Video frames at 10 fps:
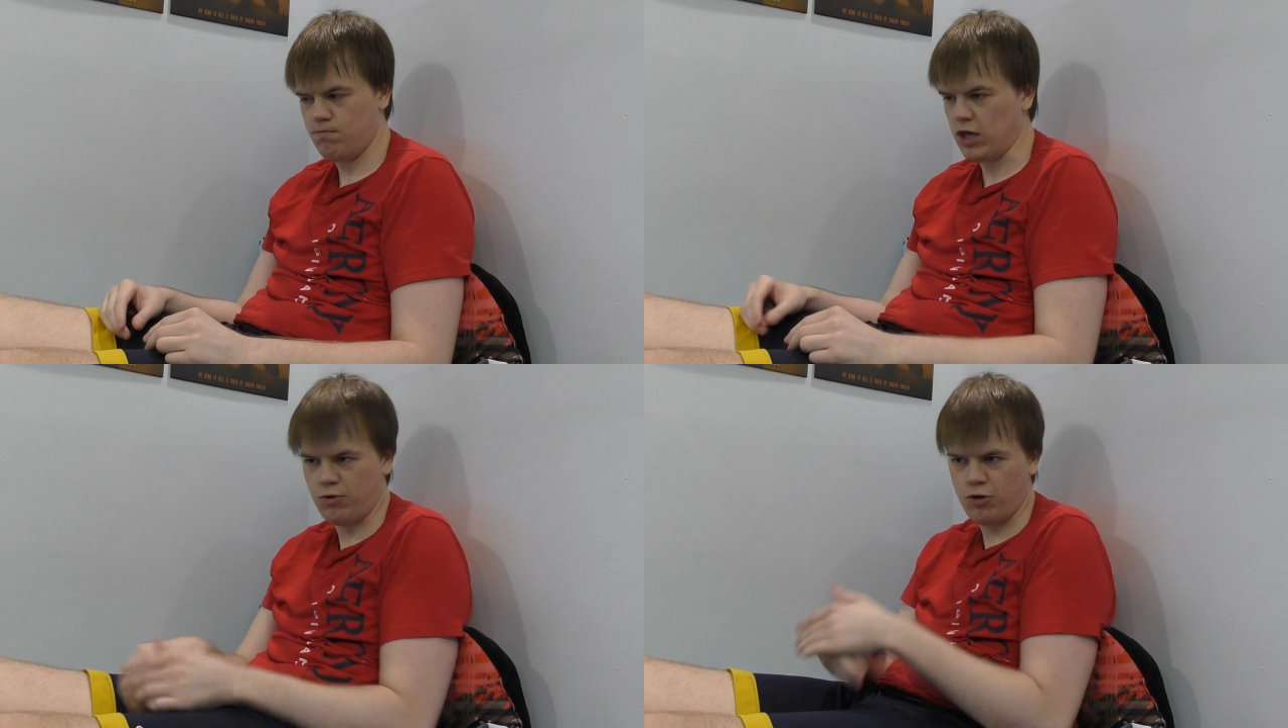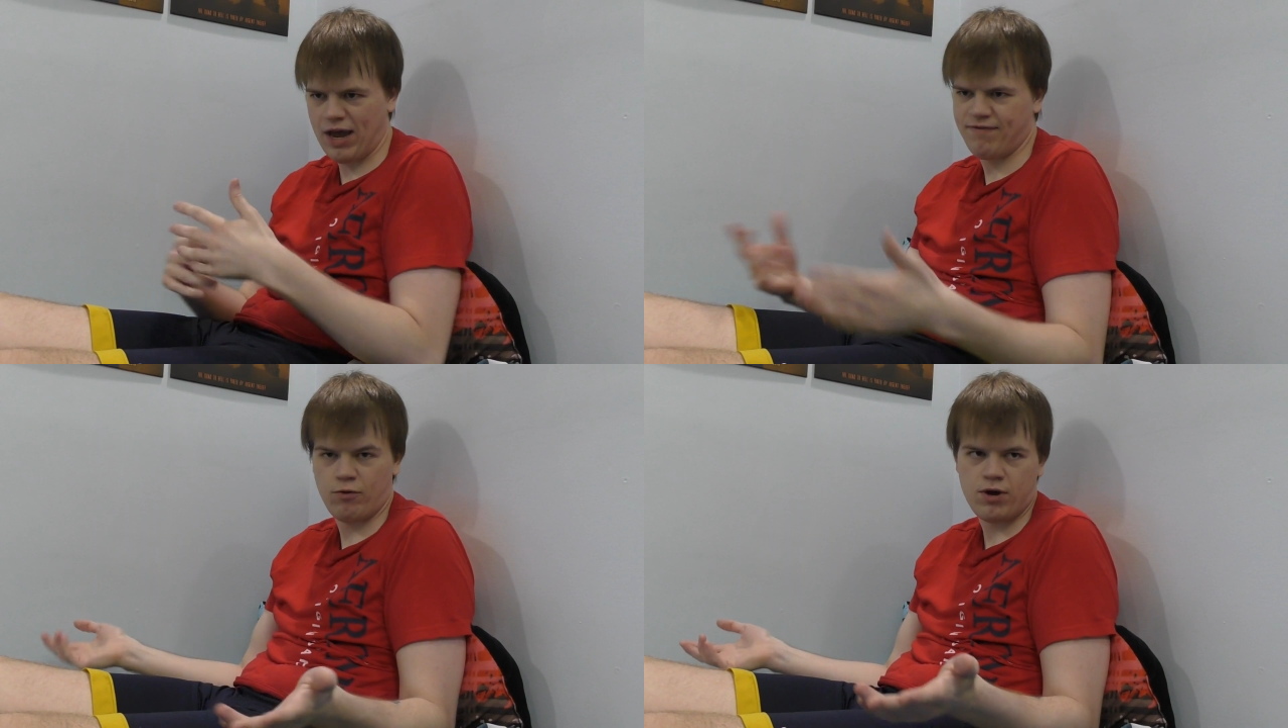So, do
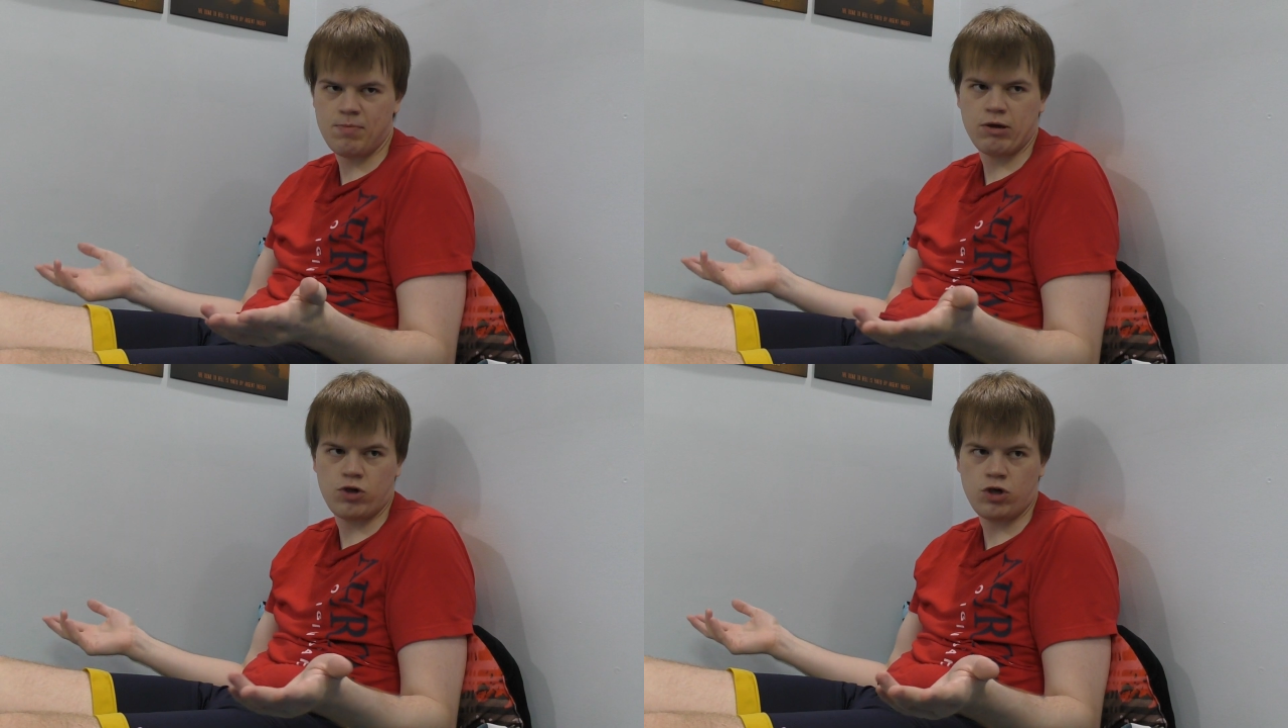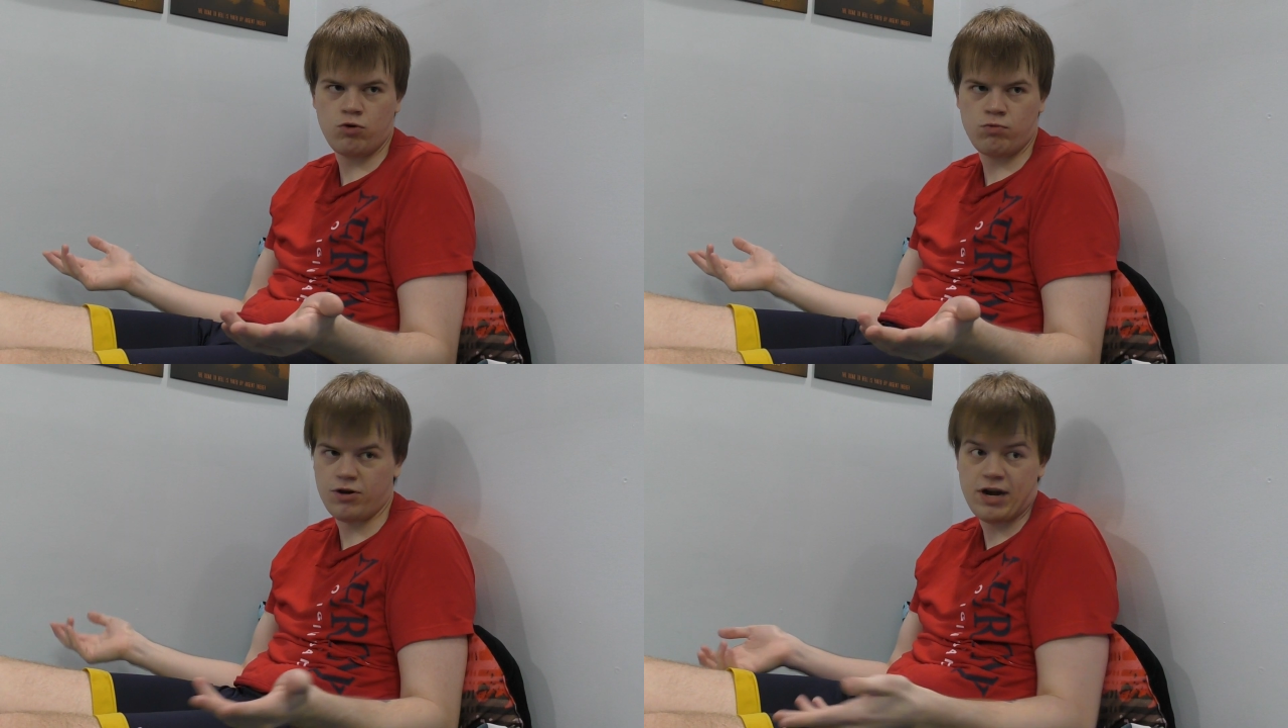I have to worry about
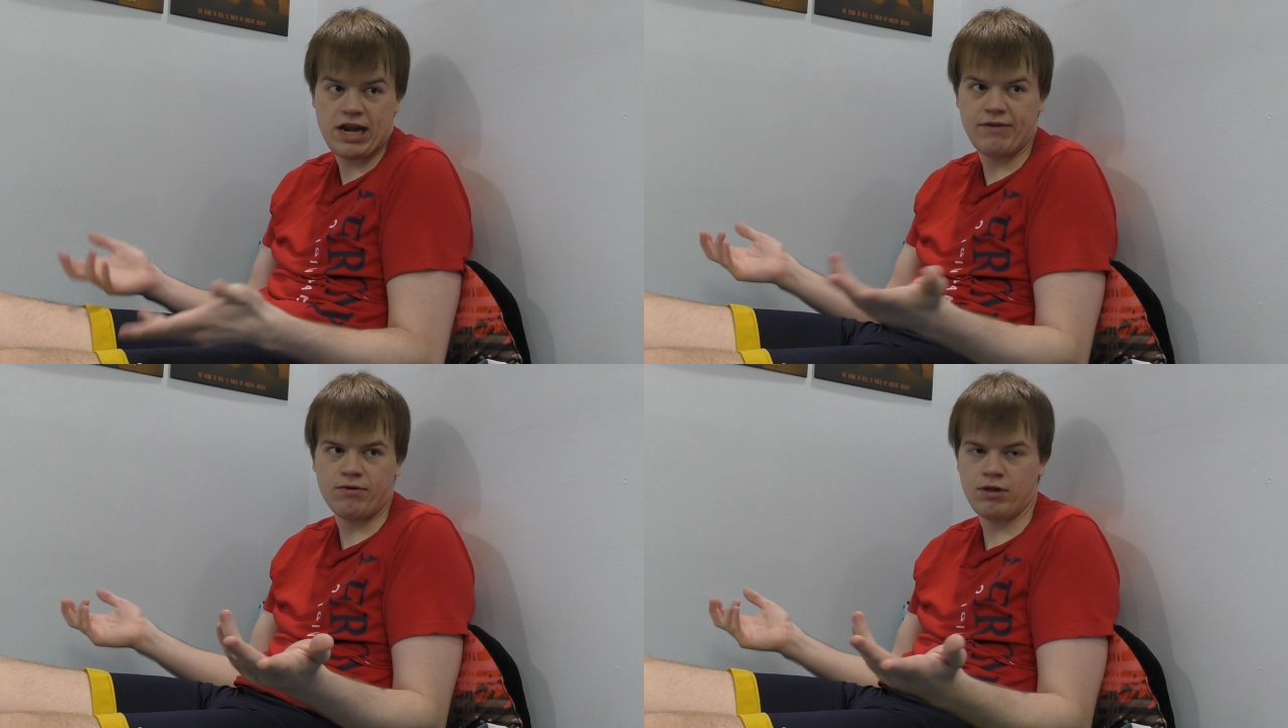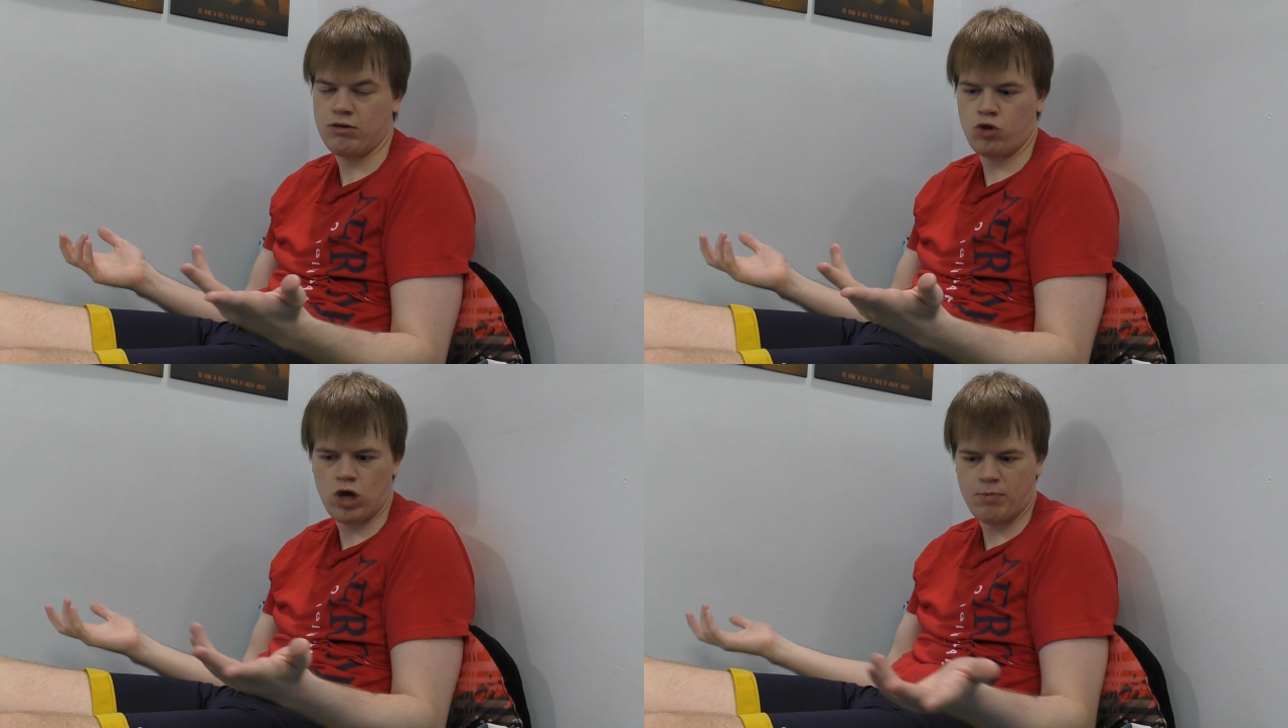you turning evil
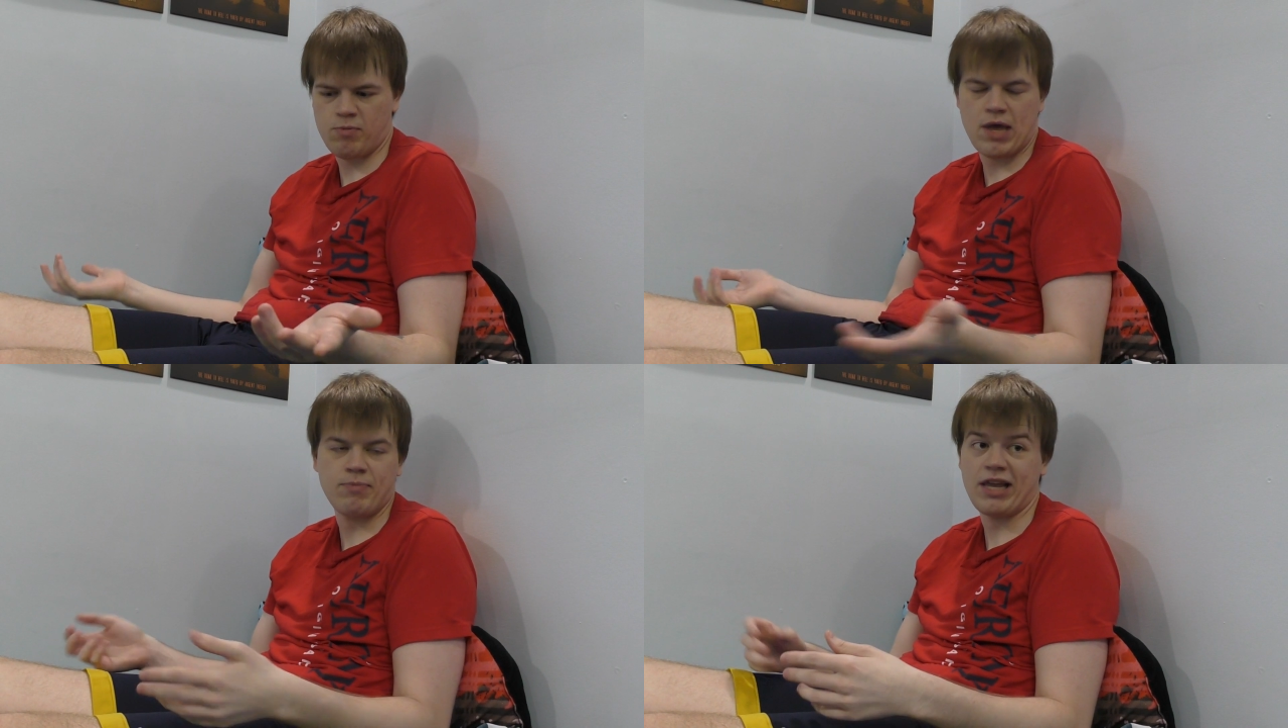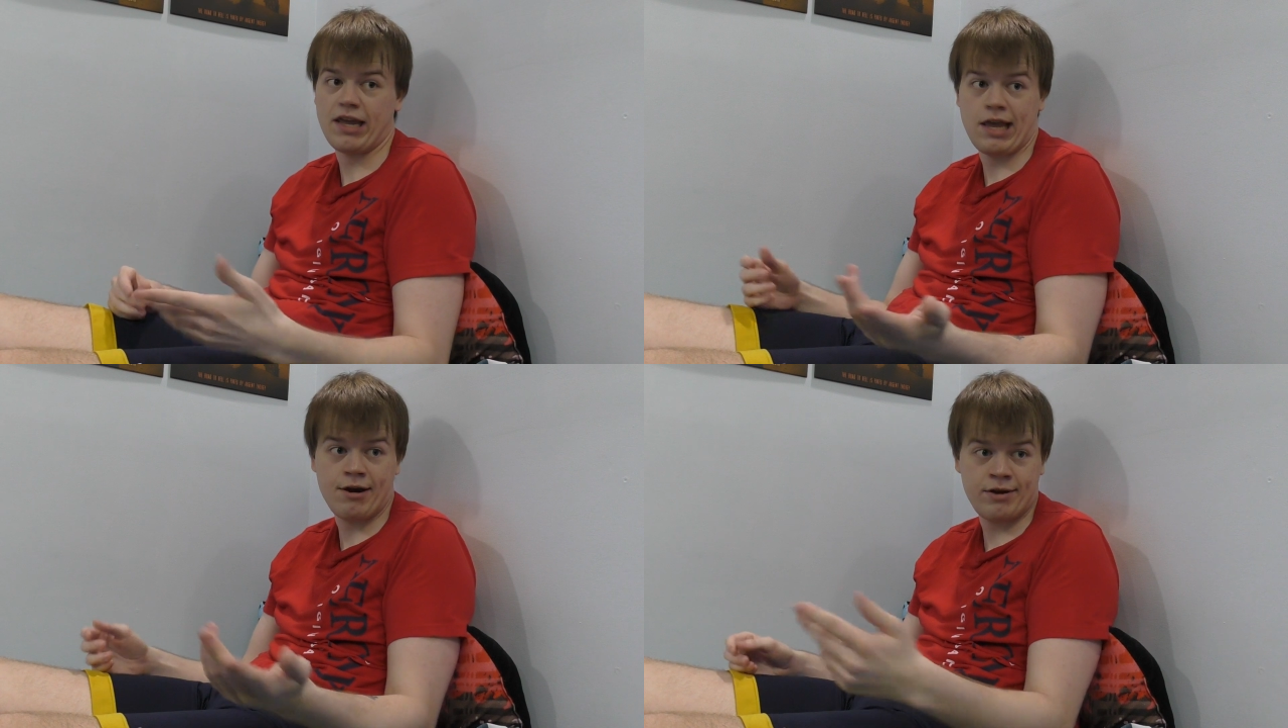and chopping me up like
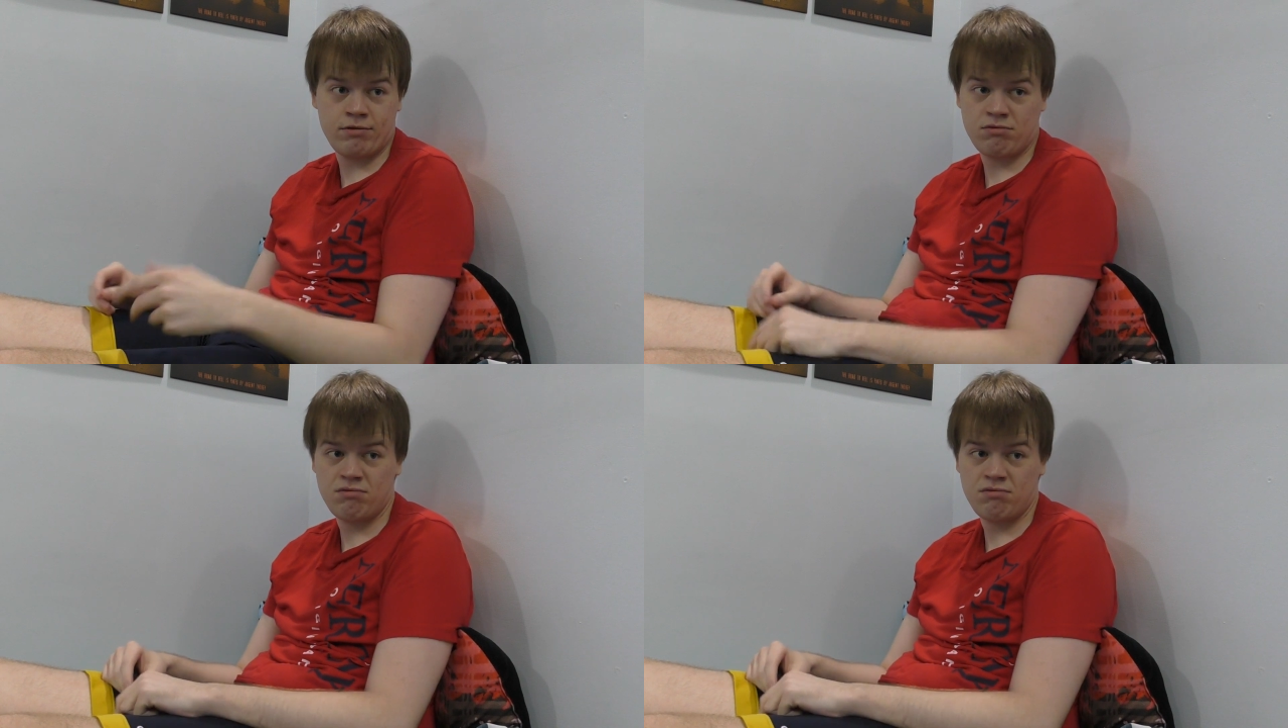a carrot?